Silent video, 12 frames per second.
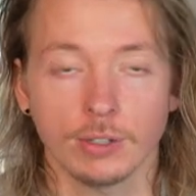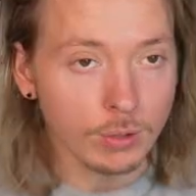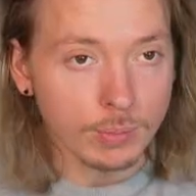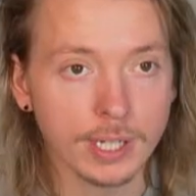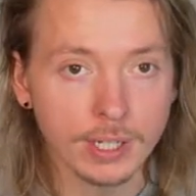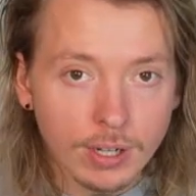Oh
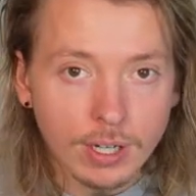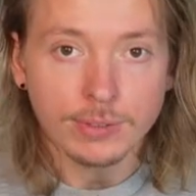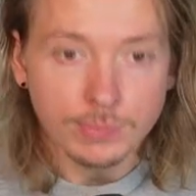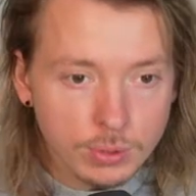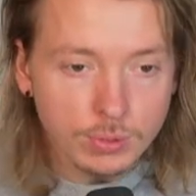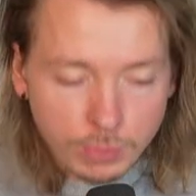my
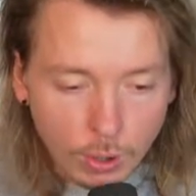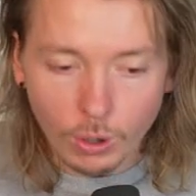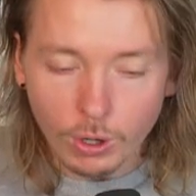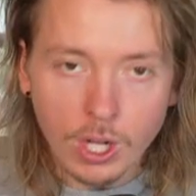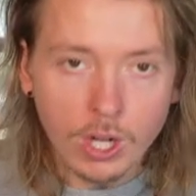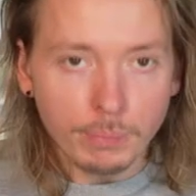God, dude,
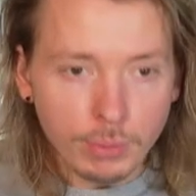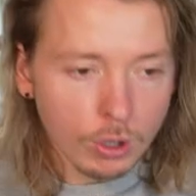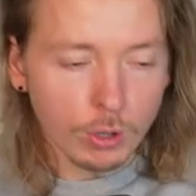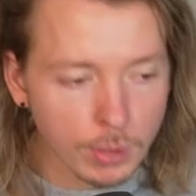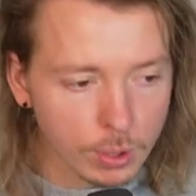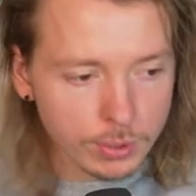bro,
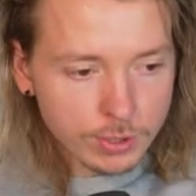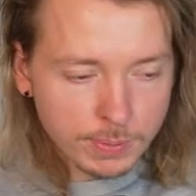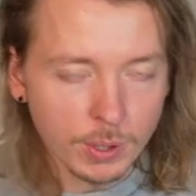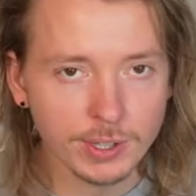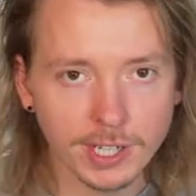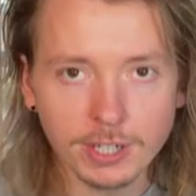blow the
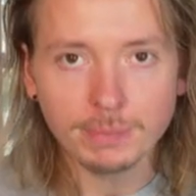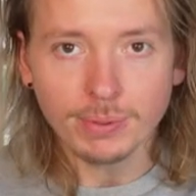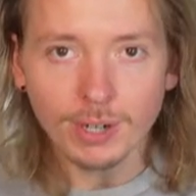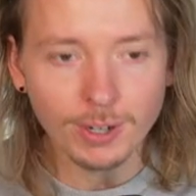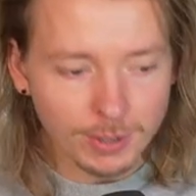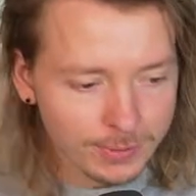smoke out,
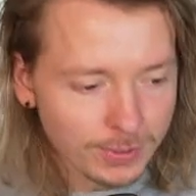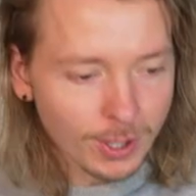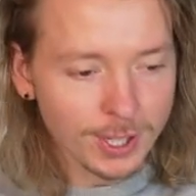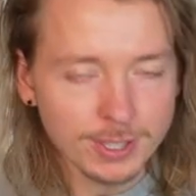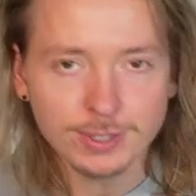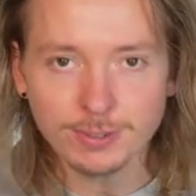bro. It
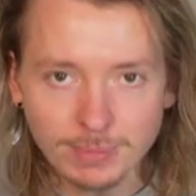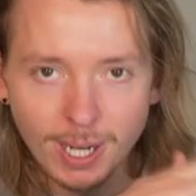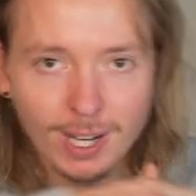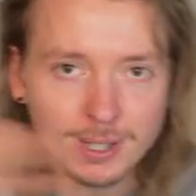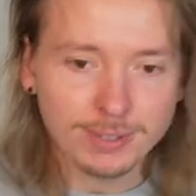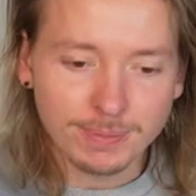fucking
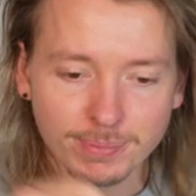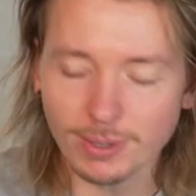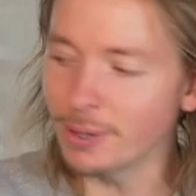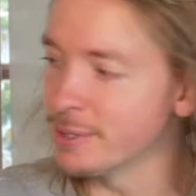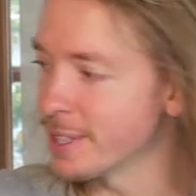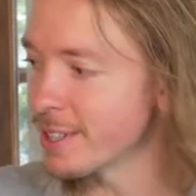smells,
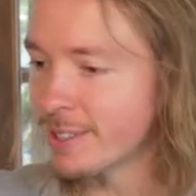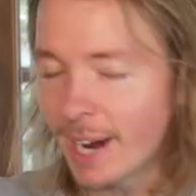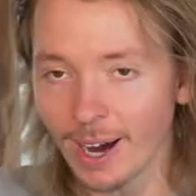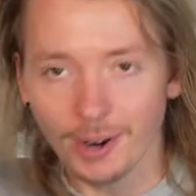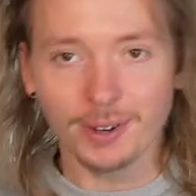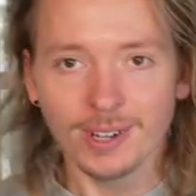bro. You get a
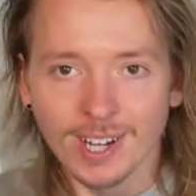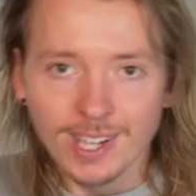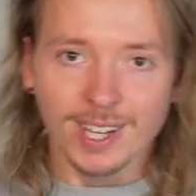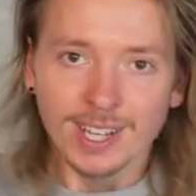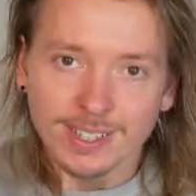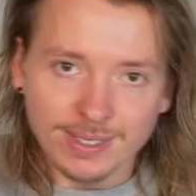towel
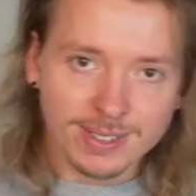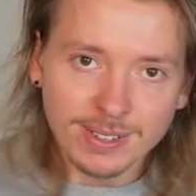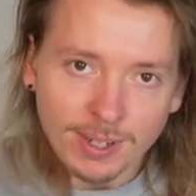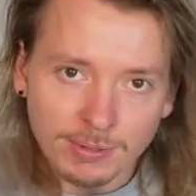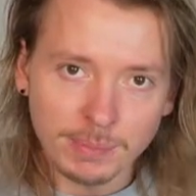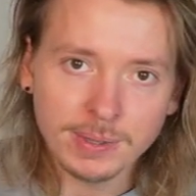and you
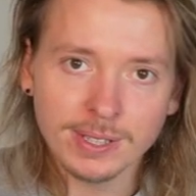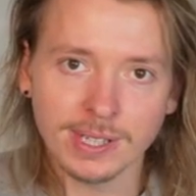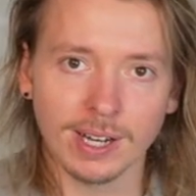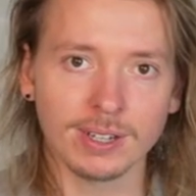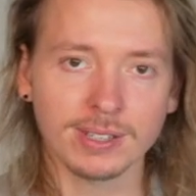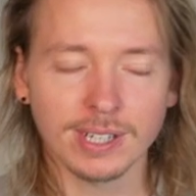start ripping the
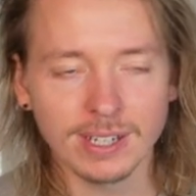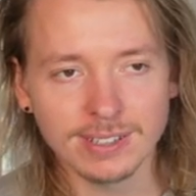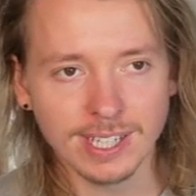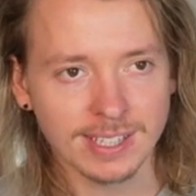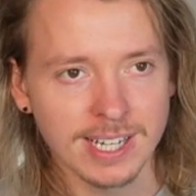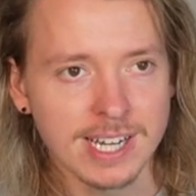towel again.
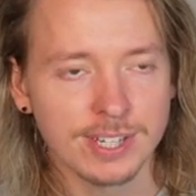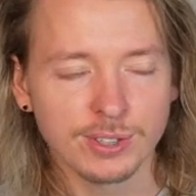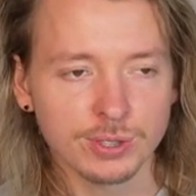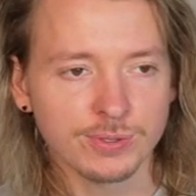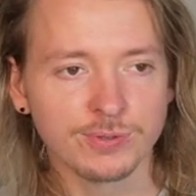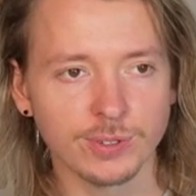Like
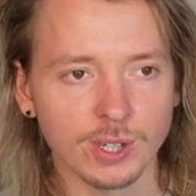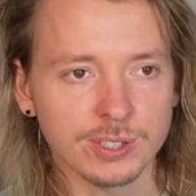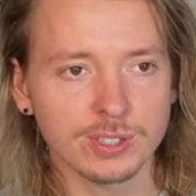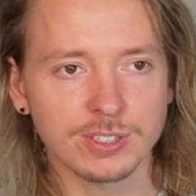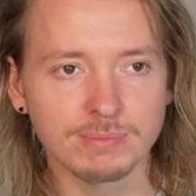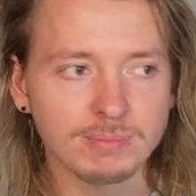those
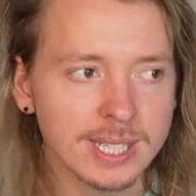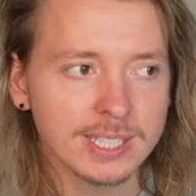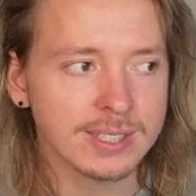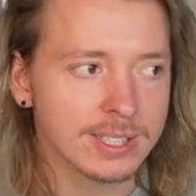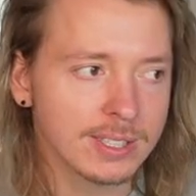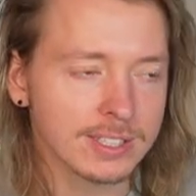first mini
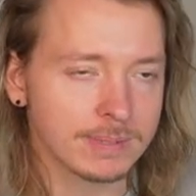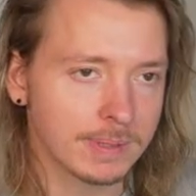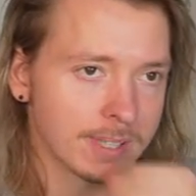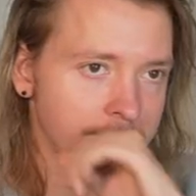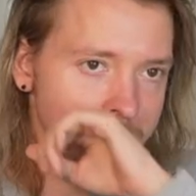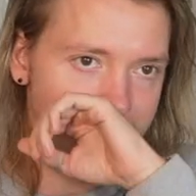little
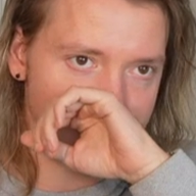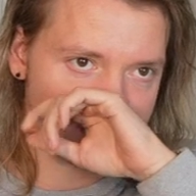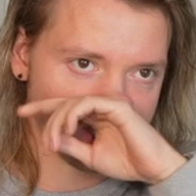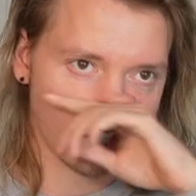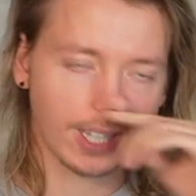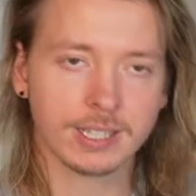experiences
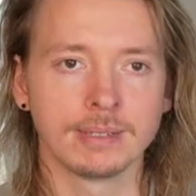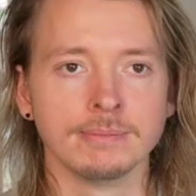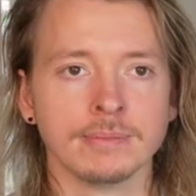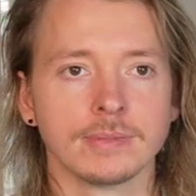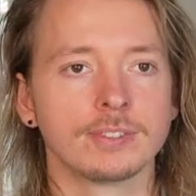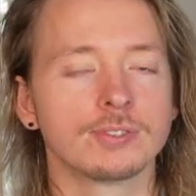with like
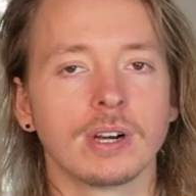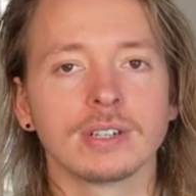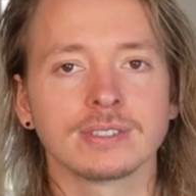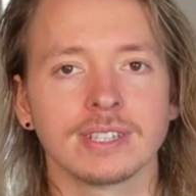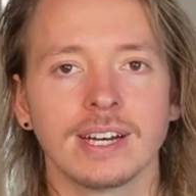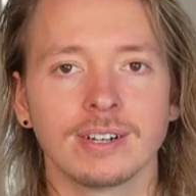
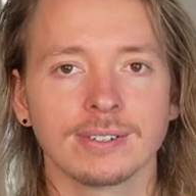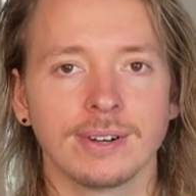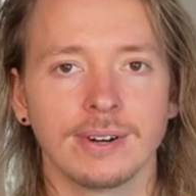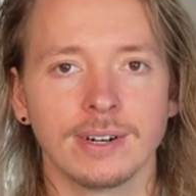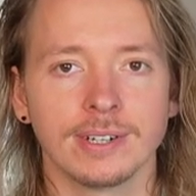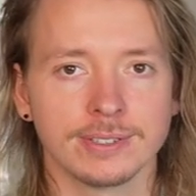drugs and
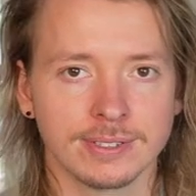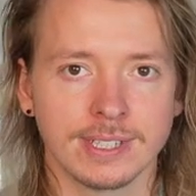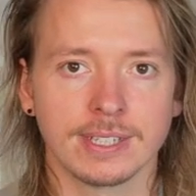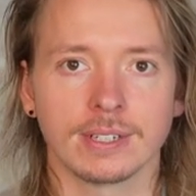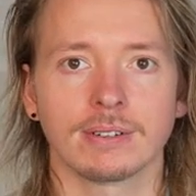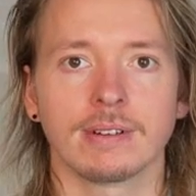alcohol,
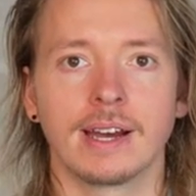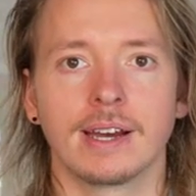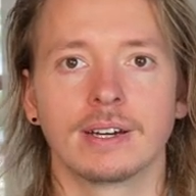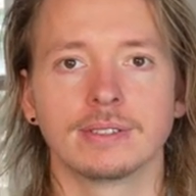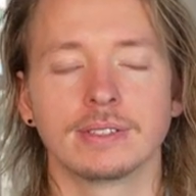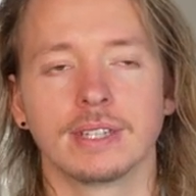sneaking
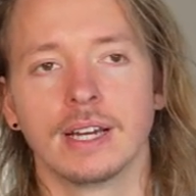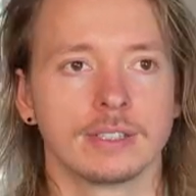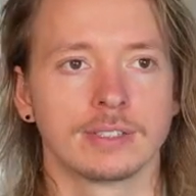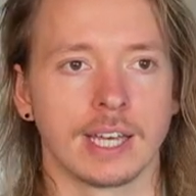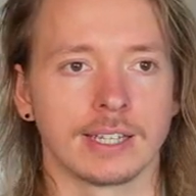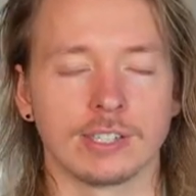around,
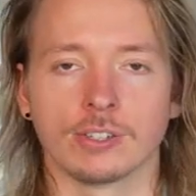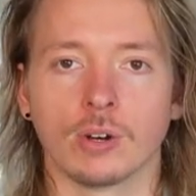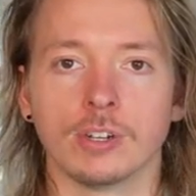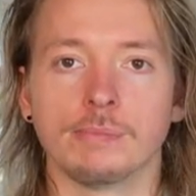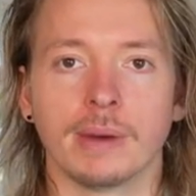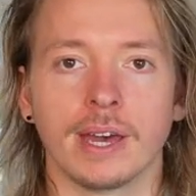saying that you're
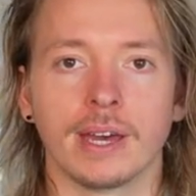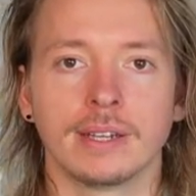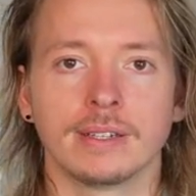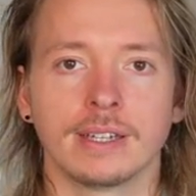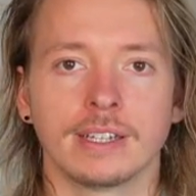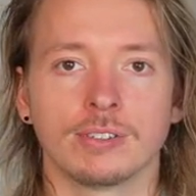going to bed
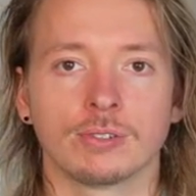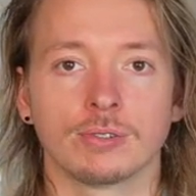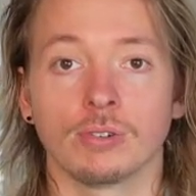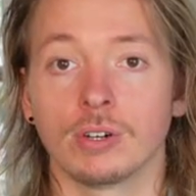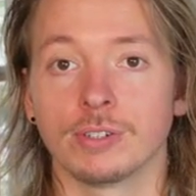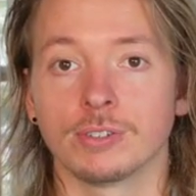and then you
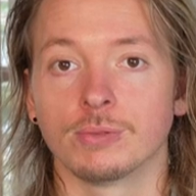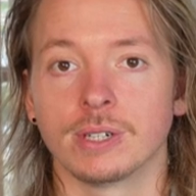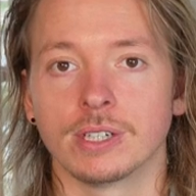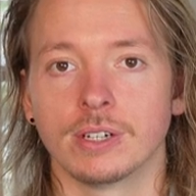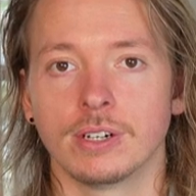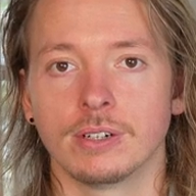crawl out your
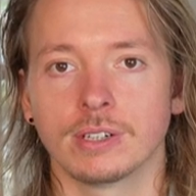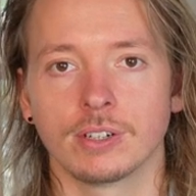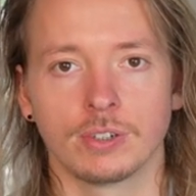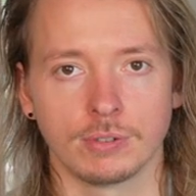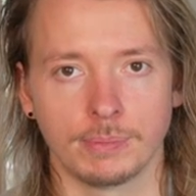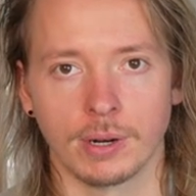window and go
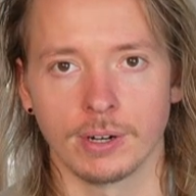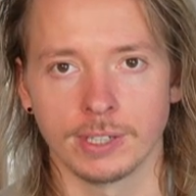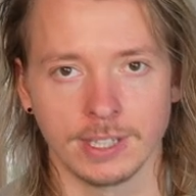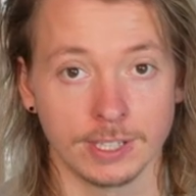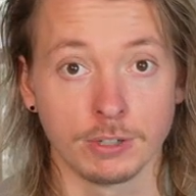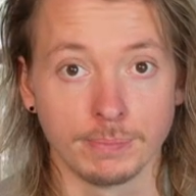to a
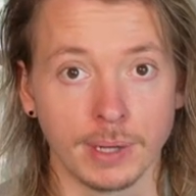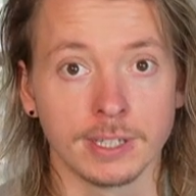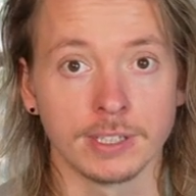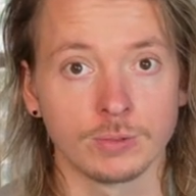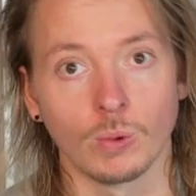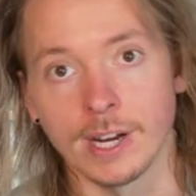party, like your
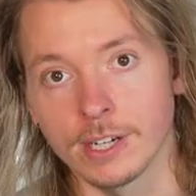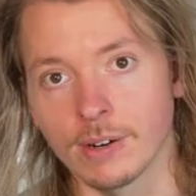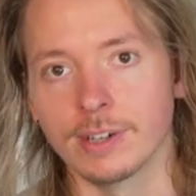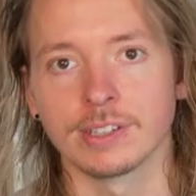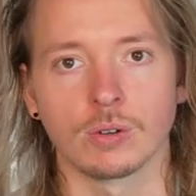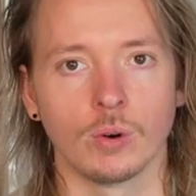buddy's waiting
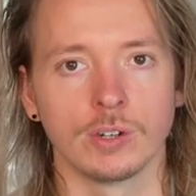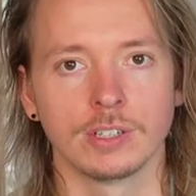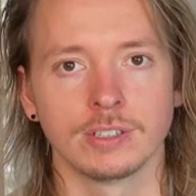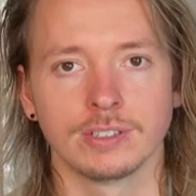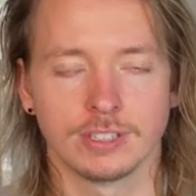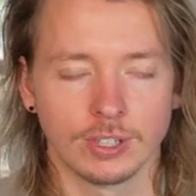around the corner
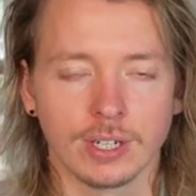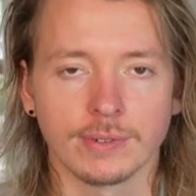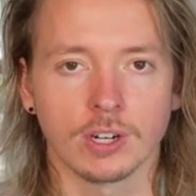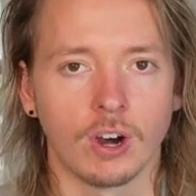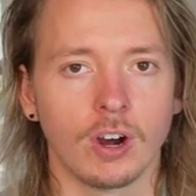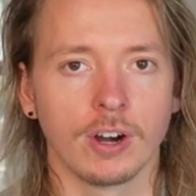and you don't have a
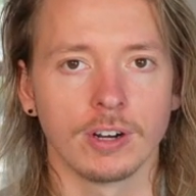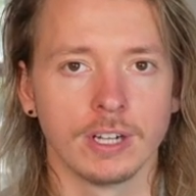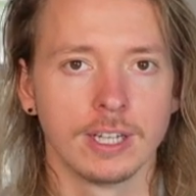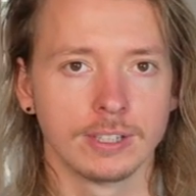car.